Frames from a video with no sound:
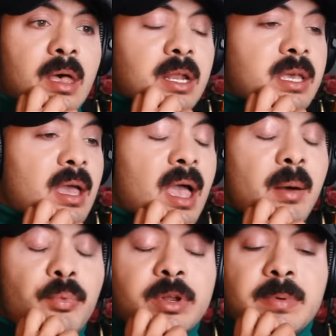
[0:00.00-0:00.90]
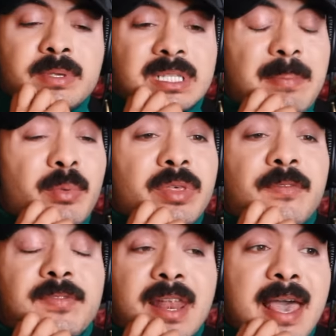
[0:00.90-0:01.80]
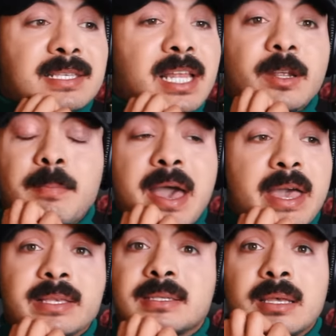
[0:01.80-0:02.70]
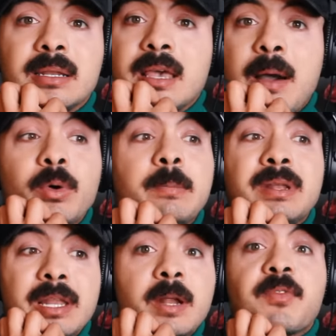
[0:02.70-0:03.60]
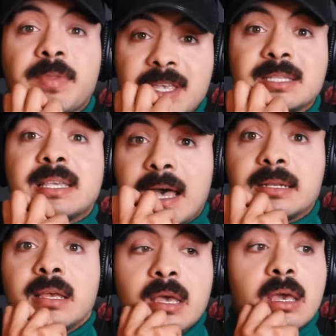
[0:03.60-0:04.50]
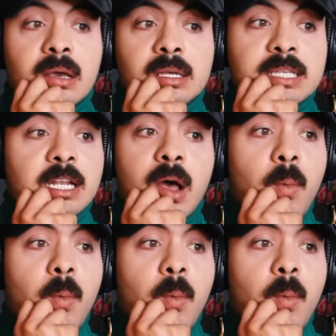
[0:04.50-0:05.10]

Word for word: honey, I would have been sleeping with a flashlight up my ass, honey. I would have been lit up from the inside. Cause they know,